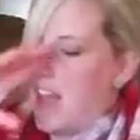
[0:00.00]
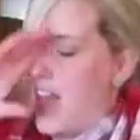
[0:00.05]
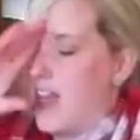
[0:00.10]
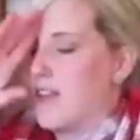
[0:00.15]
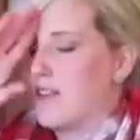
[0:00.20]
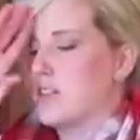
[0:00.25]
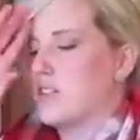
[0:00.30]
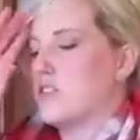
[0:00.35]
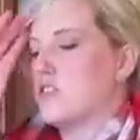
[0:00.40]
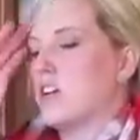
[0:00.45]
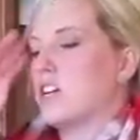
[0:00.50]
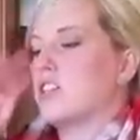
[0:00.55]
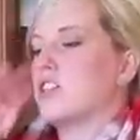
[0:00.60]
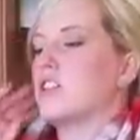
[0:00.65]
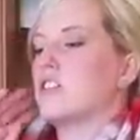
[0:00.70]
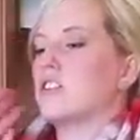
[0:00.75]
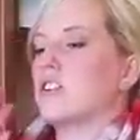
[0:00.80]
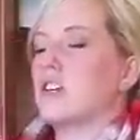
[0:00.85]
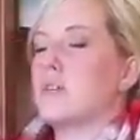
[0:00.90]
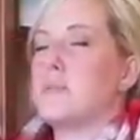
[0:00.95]
And the
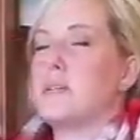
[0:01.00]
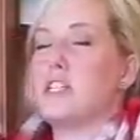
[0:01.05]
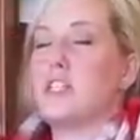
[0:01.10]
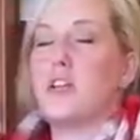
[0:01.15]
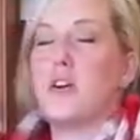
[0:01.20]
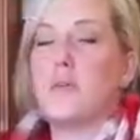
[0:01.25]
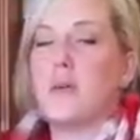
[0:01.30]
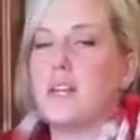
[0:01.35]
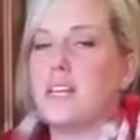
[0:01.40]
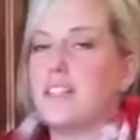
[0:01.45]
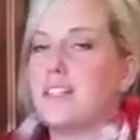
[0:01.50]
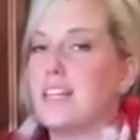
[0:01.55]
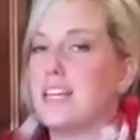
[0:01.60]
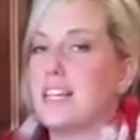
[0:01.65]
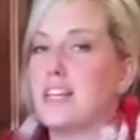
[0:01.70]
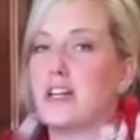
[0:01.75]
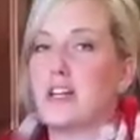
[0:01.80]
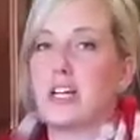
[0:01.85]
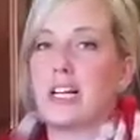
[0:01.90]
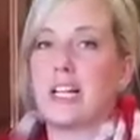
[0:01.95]
instructions are going to be so easy,
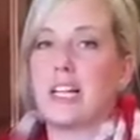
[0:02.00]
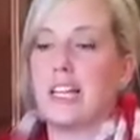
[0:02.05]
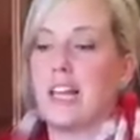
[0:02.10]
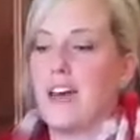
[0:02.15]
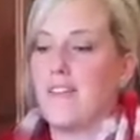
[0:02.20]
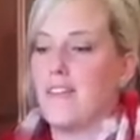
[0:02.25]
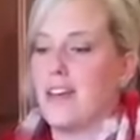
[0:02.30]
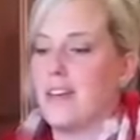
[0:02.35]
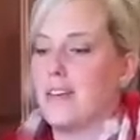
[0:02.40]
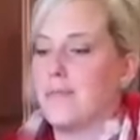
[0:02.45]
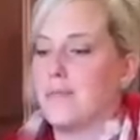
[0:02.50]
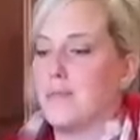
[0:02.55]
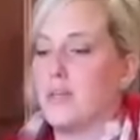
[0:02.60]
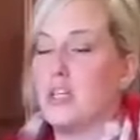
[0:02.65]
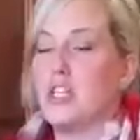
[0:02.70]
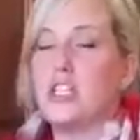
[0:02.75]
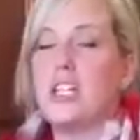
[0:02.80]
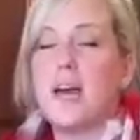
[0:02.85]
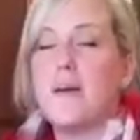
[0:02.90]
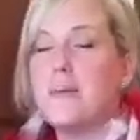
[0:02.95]
they're going to love it.
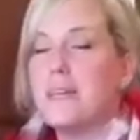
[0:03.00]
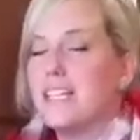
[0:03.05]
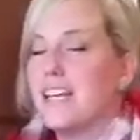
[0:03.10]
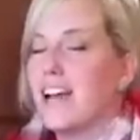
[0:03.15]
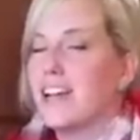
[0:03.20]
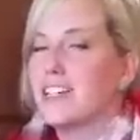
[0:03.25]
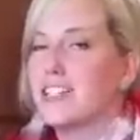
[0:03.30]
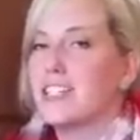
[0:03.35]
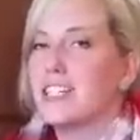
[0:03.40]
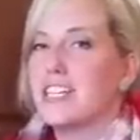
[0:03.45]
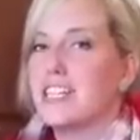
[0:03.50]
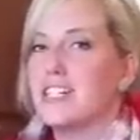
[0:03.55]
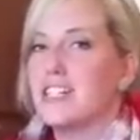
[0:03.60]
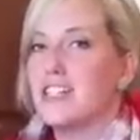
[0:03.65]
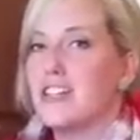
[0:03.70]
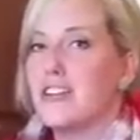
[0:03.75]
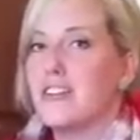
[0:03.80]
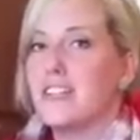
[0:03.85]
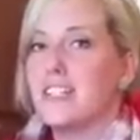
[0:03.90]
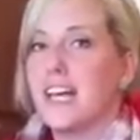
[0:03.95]
Which Debbie's actually going to
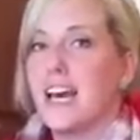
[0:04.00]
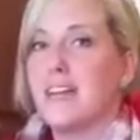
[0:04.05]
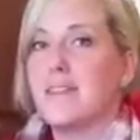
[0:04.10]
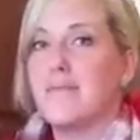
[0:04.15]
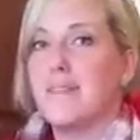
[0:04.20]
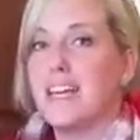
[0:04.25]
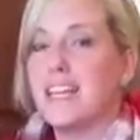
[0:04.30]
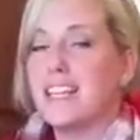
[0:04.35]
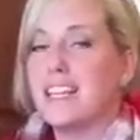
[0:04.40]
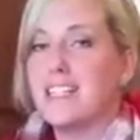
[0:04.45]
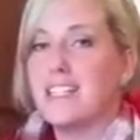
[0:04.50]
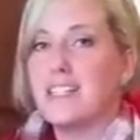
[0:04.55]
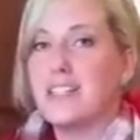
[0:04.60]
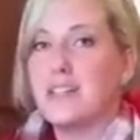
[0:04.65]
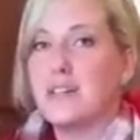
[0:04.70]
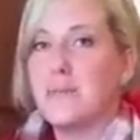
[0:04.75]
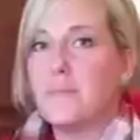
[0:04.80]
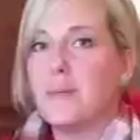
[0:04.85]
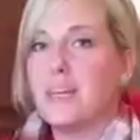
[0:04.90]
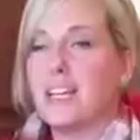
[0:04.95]
show us how to make this
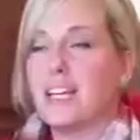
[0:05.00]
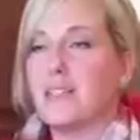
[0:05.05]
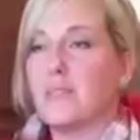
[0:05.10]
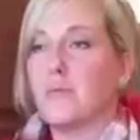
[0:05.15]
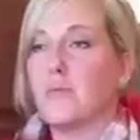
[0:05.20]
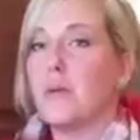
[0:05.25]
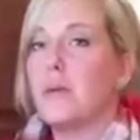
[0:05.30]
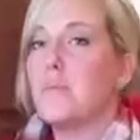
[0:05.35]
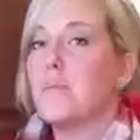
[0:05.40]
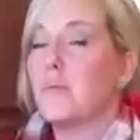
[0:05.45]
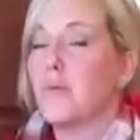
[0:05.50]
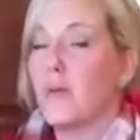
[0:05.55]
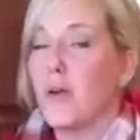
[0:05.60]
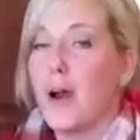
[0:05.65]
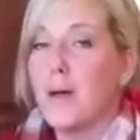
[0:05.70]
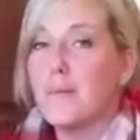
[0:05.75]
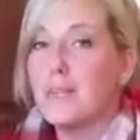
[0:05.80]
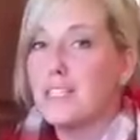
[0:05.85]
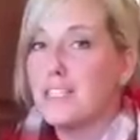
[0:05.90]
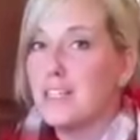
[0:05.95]
soup, because we
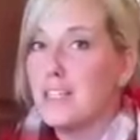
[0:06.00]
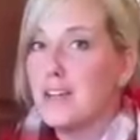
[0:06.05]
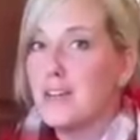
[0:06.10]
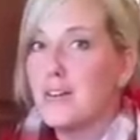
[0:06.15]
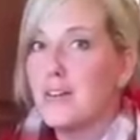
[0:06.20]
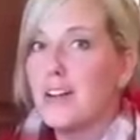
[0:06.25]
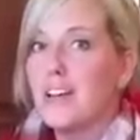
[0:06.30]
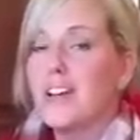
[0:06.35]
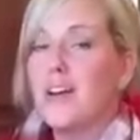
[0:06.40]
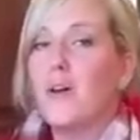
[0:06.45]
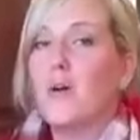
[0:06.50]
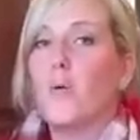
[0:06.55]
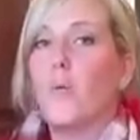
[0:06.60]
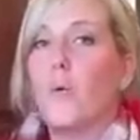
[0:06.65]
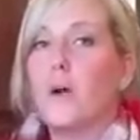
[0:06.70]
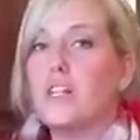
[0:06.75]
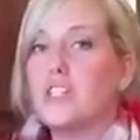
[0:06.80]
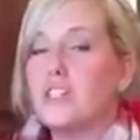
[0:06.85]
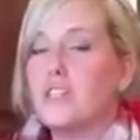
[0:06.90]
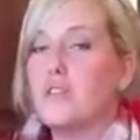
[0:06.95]
promise you,
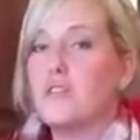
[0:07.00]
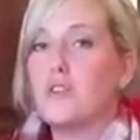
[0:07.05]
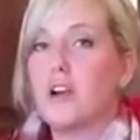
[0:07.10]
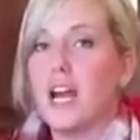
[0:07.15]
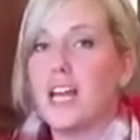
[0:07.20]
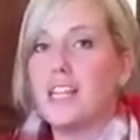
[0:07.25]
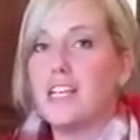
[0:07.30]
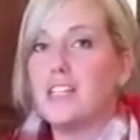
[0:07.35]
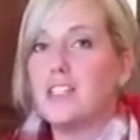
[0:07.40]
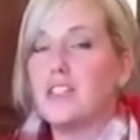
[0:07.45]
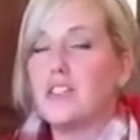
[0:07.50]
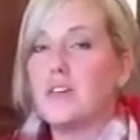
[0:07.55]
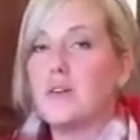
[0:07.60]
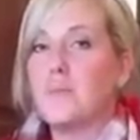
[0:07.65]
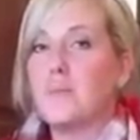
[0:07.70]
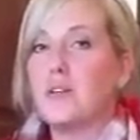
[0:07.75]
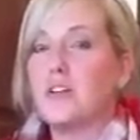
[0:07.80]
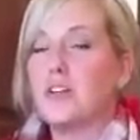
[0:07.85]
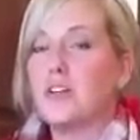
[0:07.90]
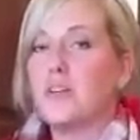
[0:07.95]
once you try this
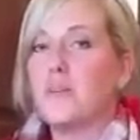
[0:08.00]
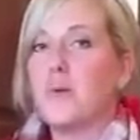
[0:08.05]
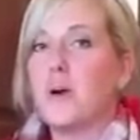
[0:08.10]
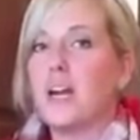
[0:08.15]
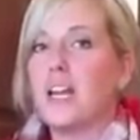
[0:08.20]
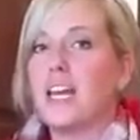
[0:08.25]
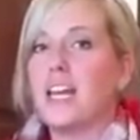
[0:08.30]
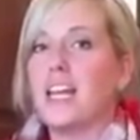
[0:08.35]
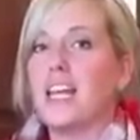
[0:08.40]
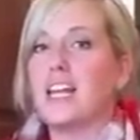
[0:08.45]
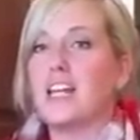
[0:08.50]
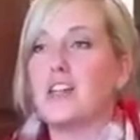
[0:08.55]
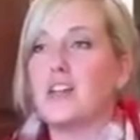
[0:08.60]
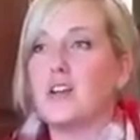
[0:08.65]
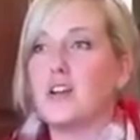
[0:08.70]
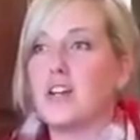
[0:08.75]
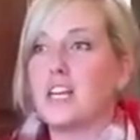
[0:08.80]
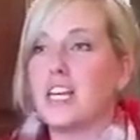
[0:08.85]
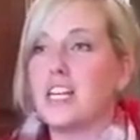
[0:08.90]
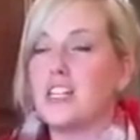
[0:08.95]
soup, you're going to want it in
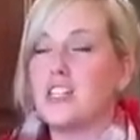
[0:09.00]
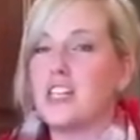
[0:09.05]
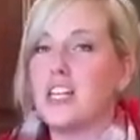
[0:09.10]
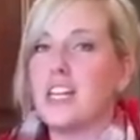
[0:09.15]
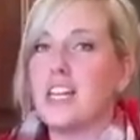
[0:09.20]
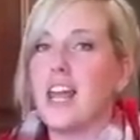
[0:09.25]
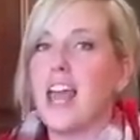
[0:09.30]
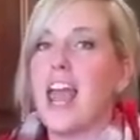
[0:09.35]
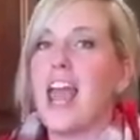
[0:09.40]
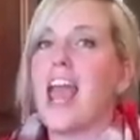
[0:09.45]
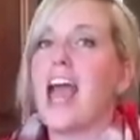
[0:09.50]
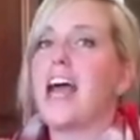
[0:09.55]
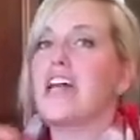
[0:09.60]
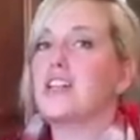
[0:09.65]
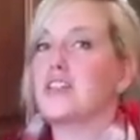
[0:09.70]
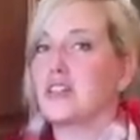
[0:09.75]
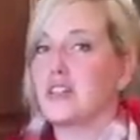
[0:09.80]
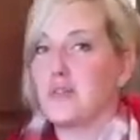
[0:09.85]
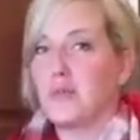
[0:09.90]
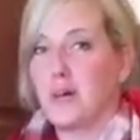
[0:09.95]
your kitchen
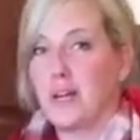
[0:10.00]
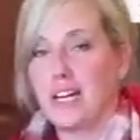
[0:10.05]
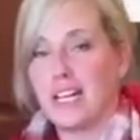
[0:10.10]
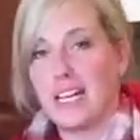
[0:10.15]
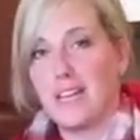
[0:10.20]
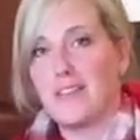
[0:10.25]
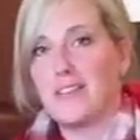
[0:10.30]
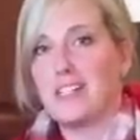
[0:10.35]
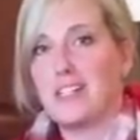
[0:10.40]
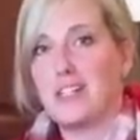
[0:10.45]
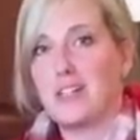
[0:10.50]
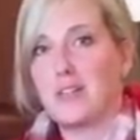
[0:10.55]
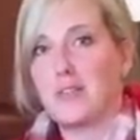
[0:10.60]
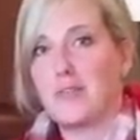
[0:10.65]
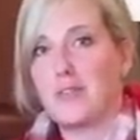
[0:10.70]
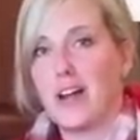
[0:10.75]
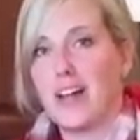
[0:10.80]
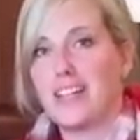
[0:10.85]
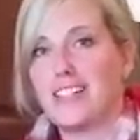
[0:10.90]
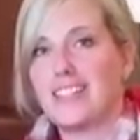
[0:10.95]
and you're going to want to give it to your
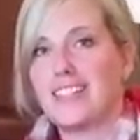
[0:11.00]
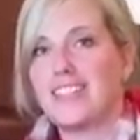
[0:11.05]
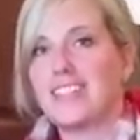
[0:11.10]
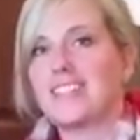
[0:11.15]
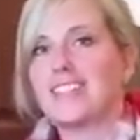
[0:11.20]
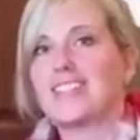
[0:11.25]
friends.